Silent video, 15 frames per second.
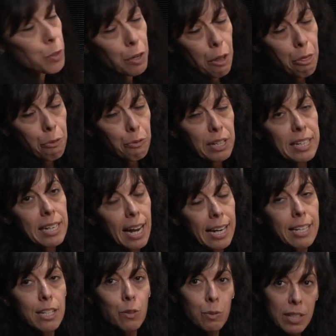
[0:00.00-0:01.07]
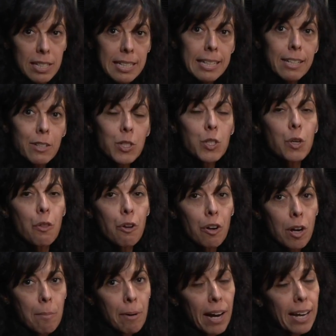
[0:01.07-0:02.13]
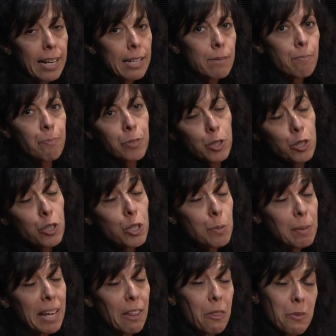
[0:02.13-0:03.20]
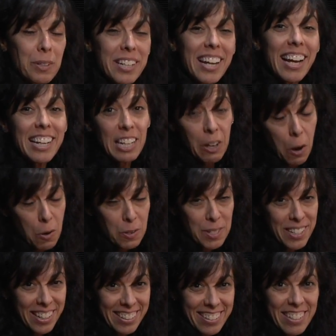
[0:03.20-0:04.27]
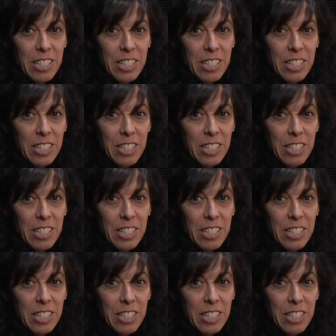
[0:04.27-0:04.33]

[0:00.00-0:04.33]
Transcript: are a $3.90 retail, so they're about a $3.90 wholesale,